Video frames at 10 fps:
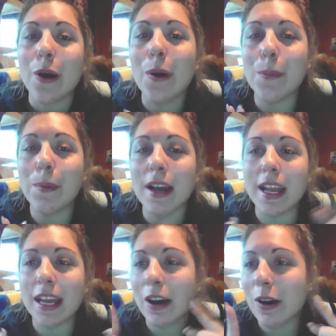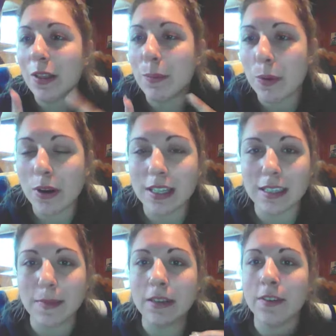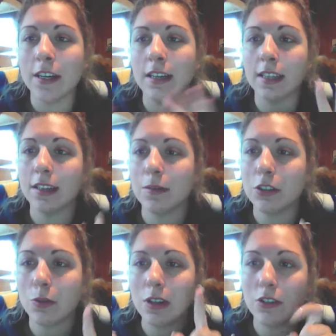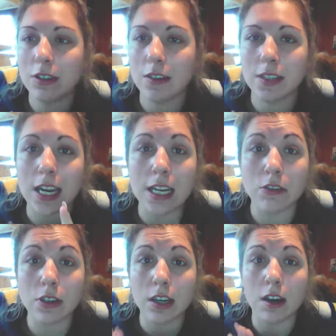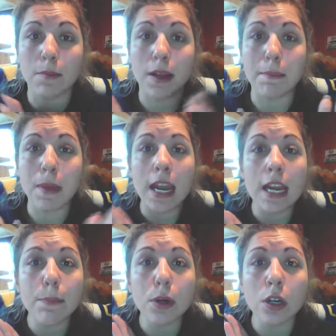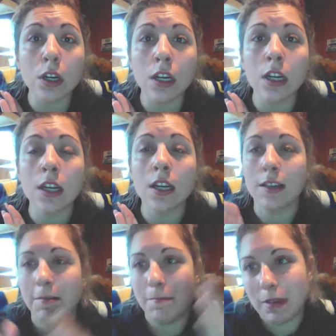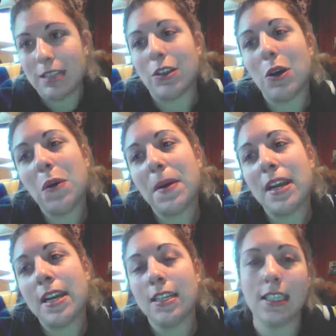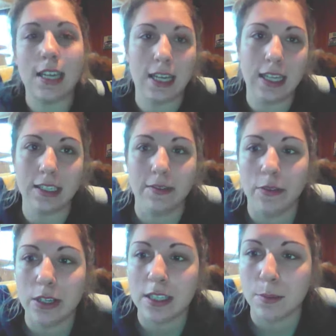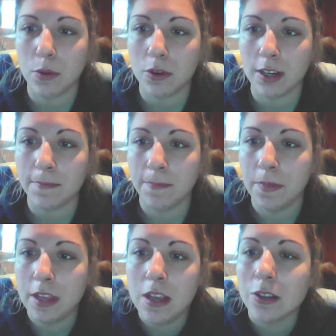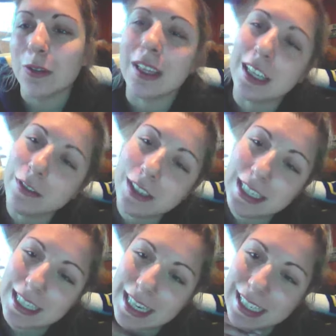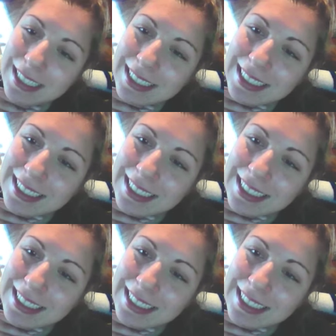hope I hit all the points and made it very clear which questions I was answering on my paper. But as always, I like to voice support. So thank you for listening.